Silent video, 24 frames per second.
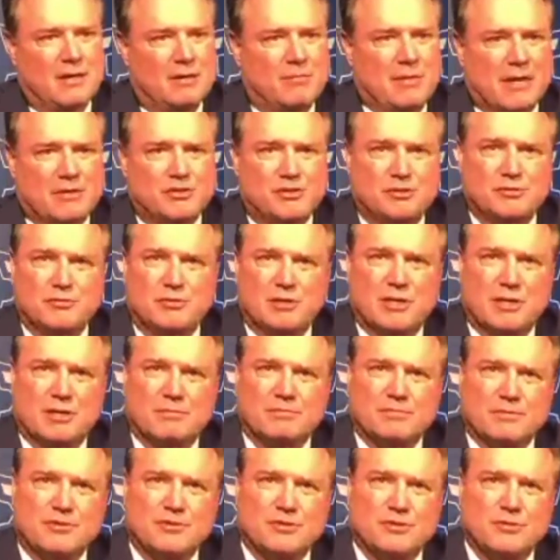about shoe
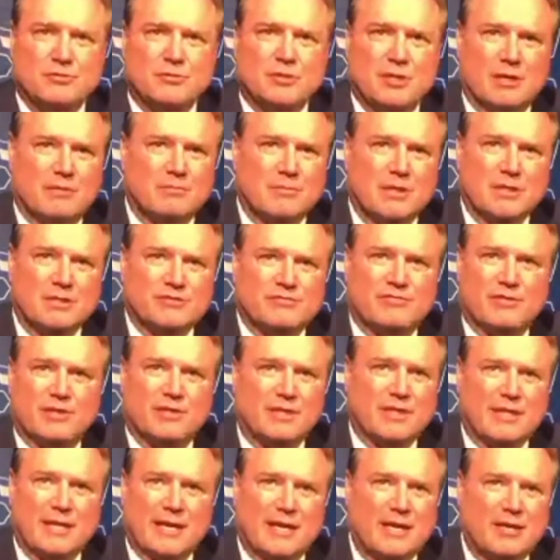companies
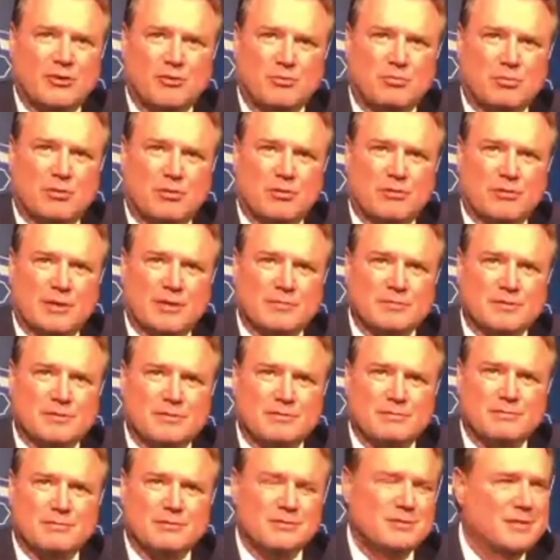funding AAU programs.
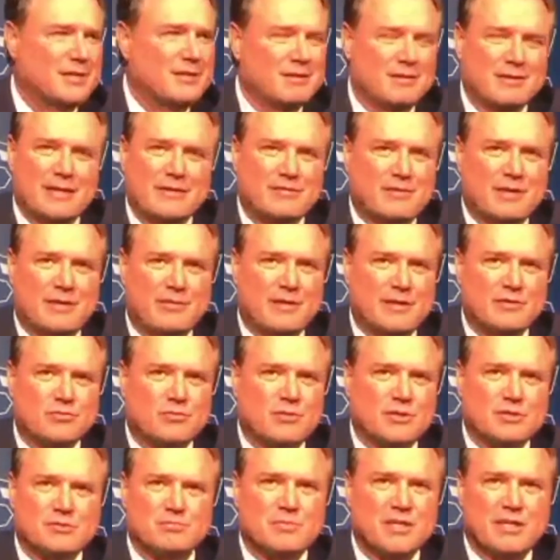There's none of that.
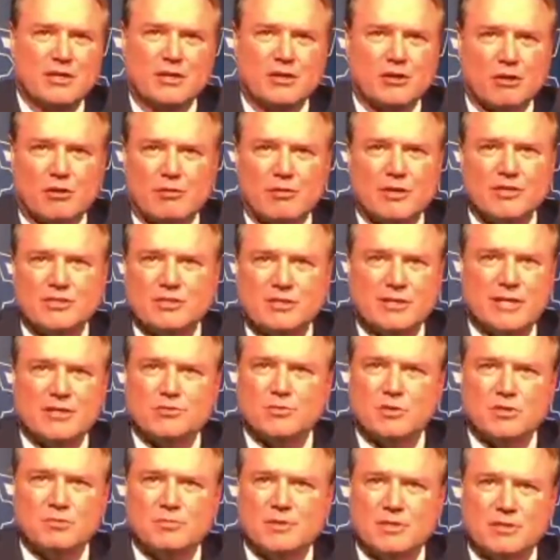That's what's been encouraged, and
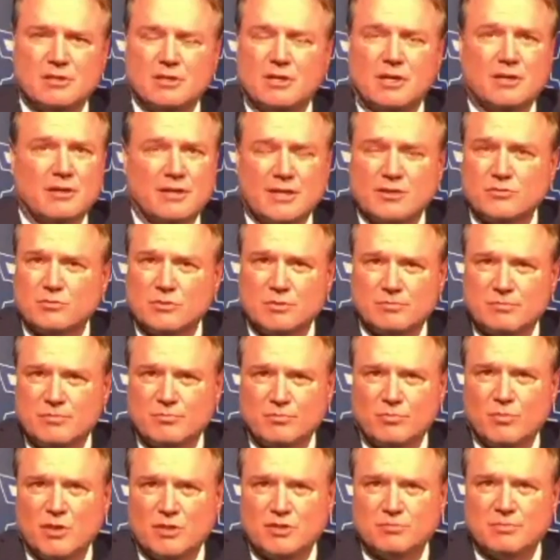that's what's been done, and that's
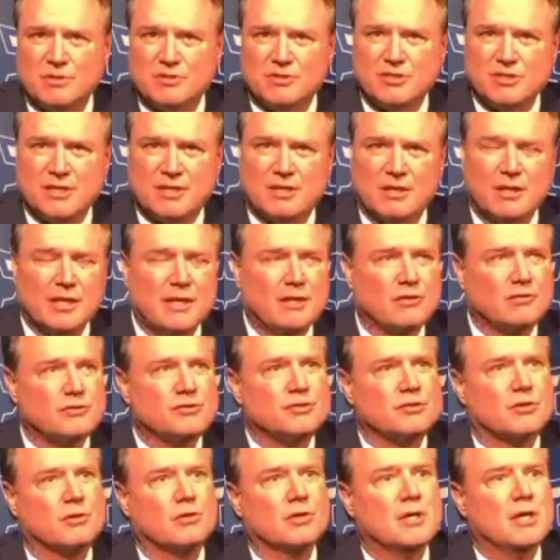what's been said legal.
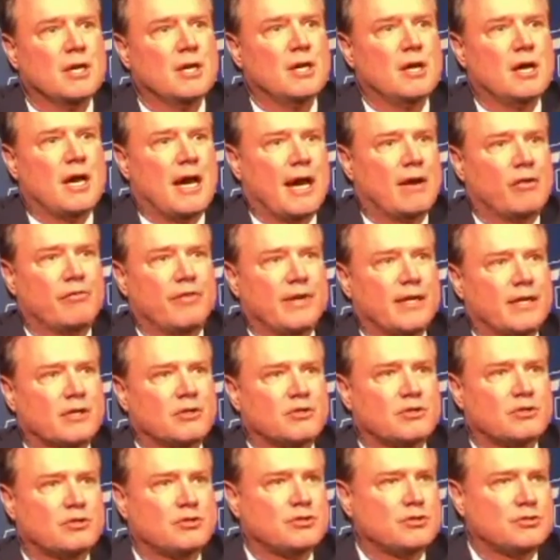So I don't think
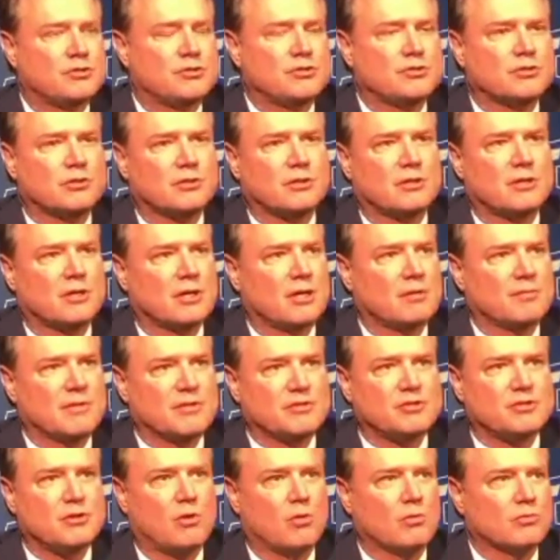it shouldn't come
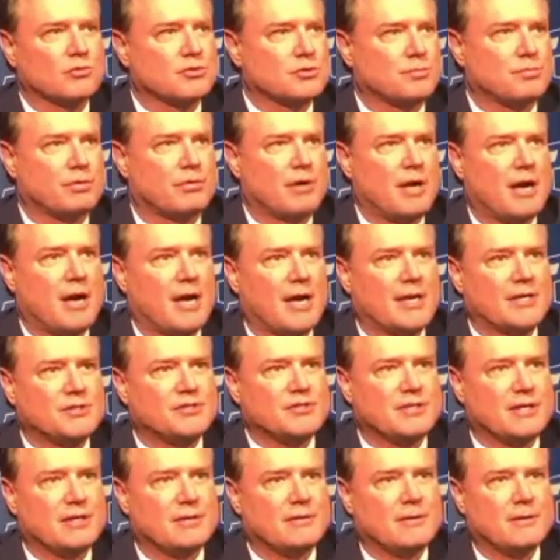as total
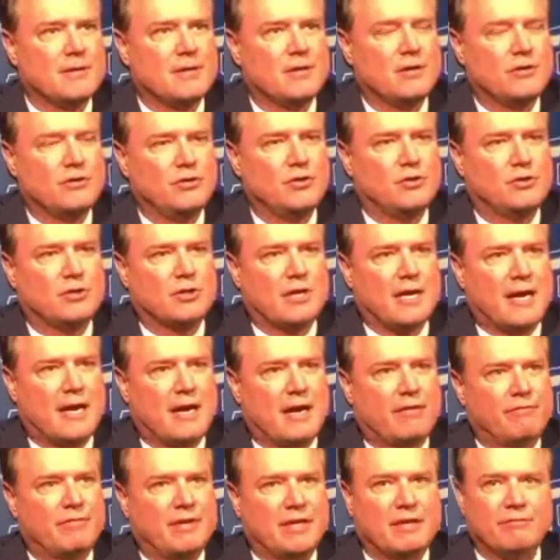surprise that you could
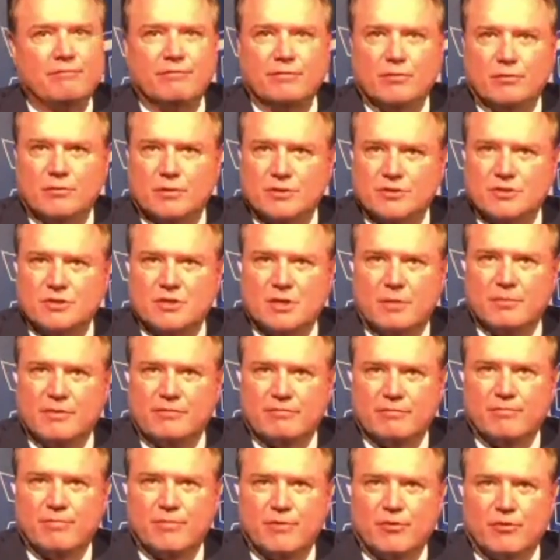have influence
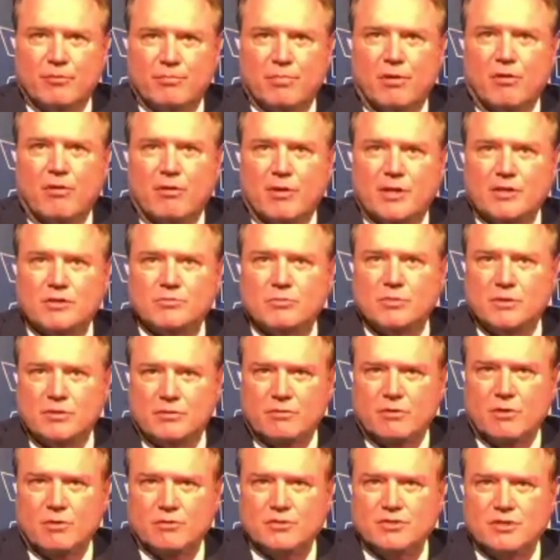coming from third parties
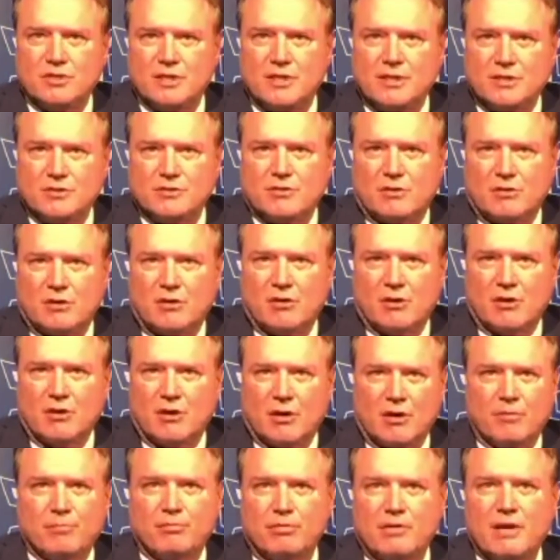when those things
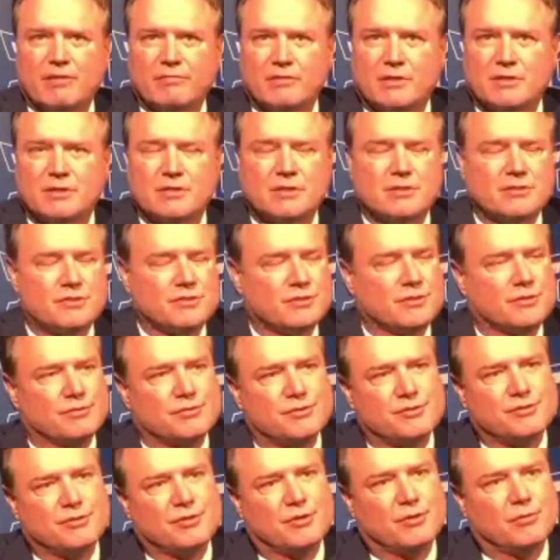are prevalent. So